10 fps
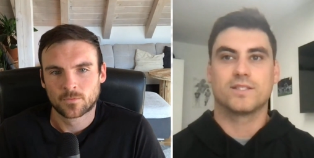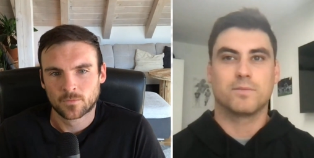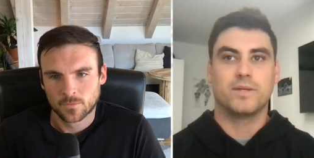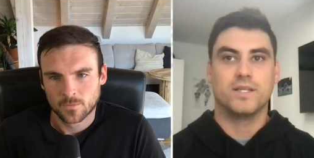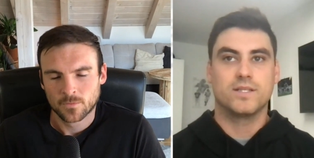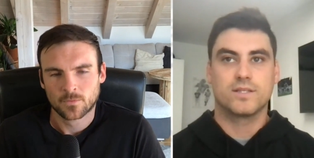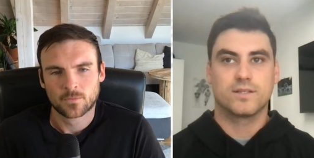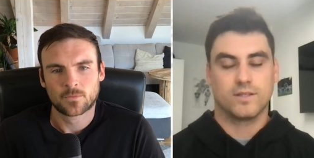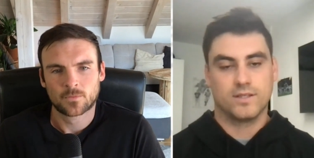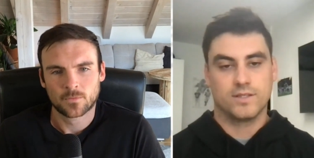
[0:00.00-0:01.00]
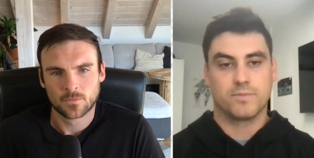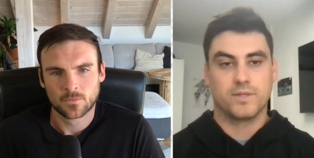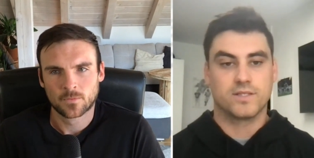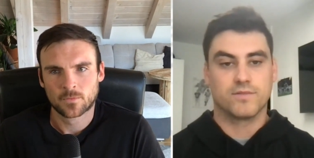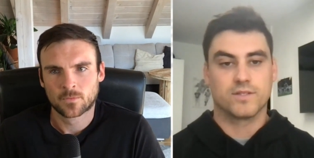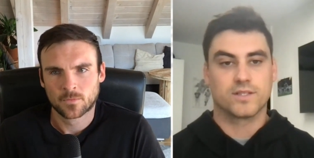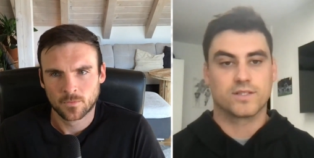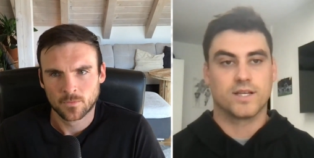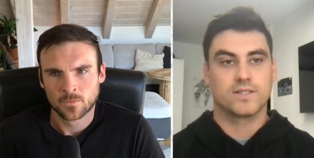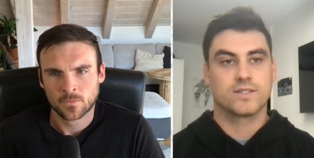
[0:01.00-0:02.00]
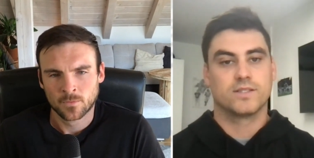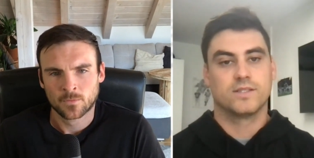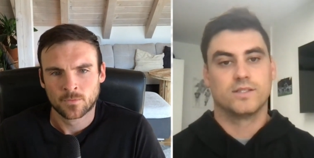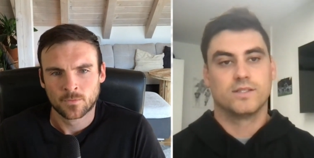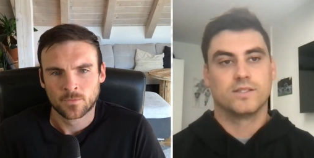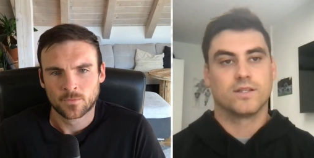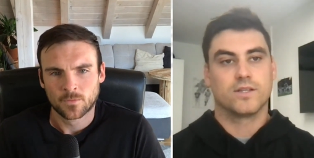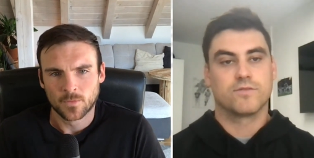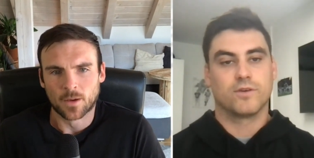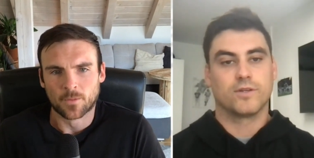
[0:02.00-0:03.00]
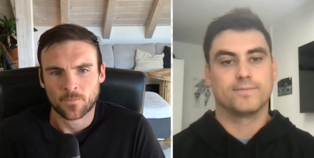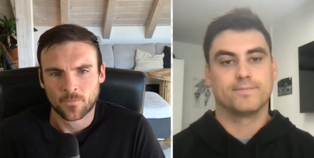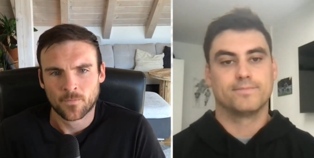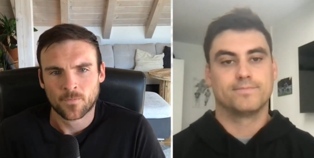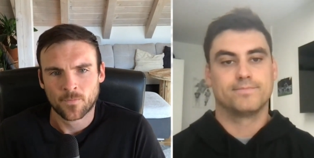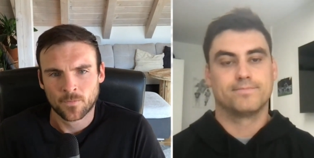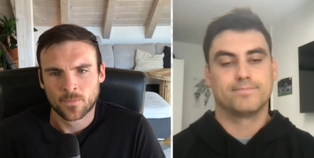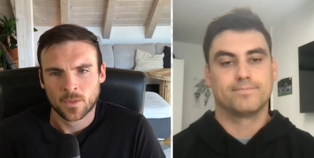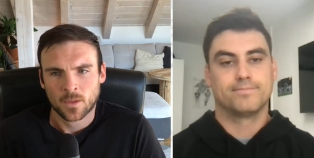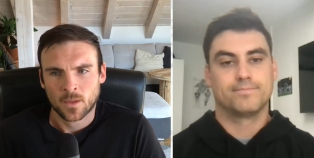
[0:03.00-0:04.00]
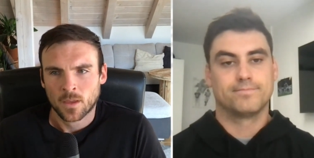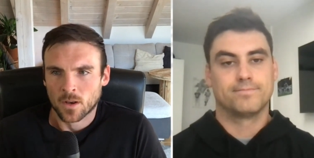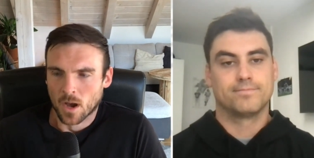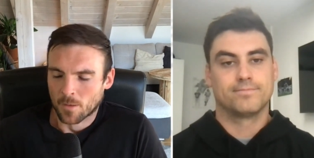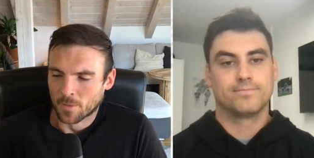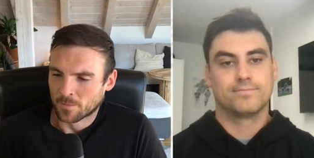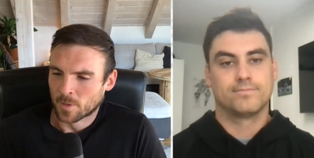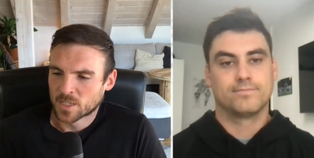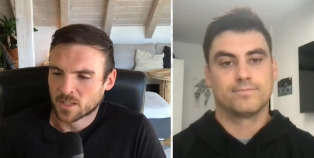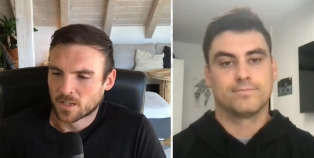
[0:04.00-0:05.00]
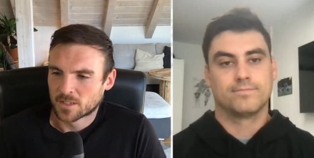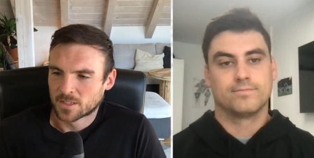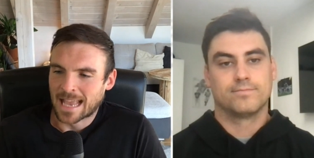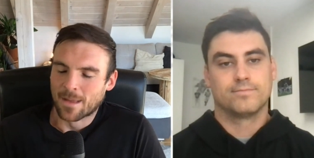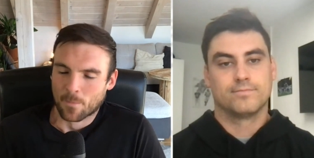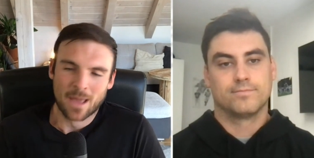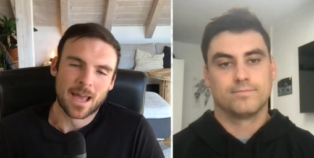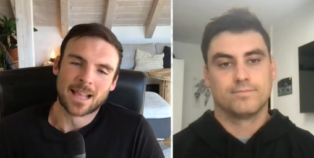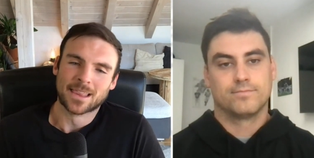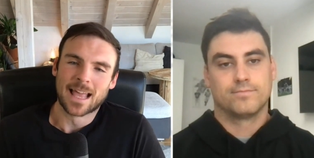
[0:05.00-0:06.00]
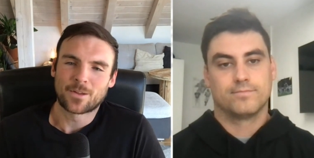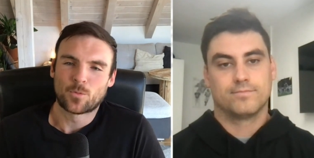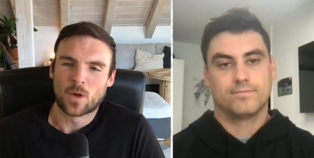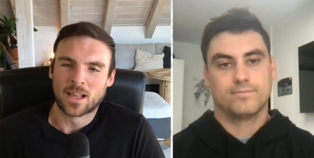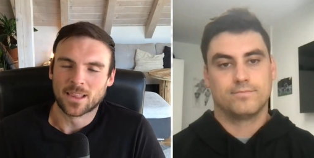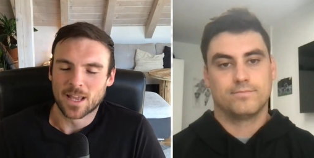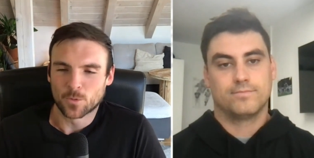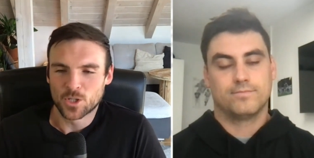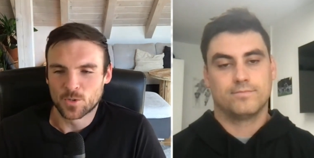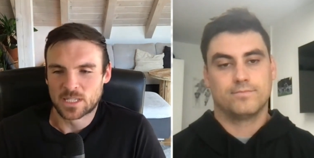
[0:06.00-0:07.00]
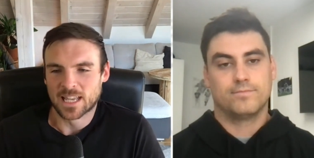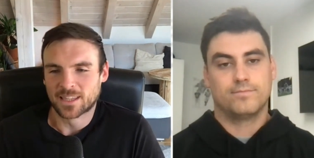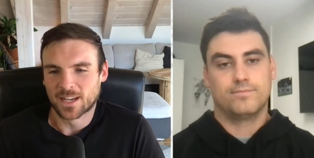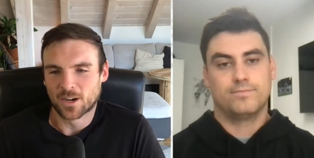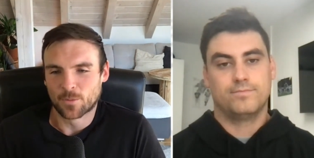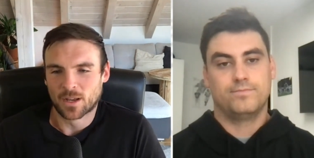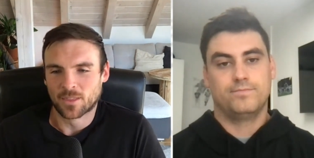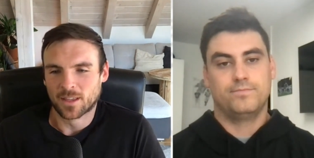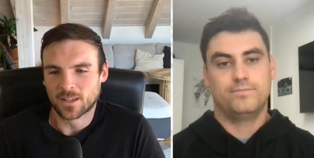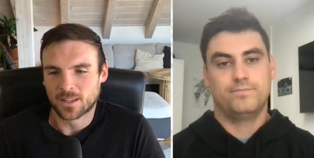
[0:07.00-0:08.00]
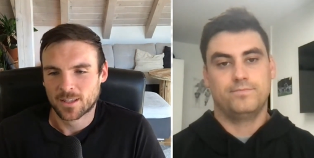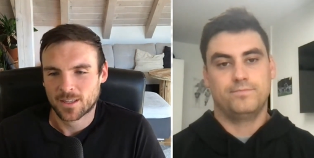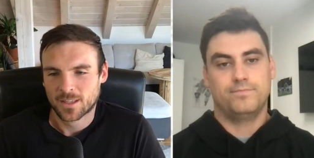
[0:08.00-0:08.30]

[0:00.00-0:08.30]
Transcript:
Speaker 1: is a piece is a piece of the success
Speaker 2: thus yeah. far. No, I mean, it makes a lot of sense. I'm, I, I like, I like what you said there about like,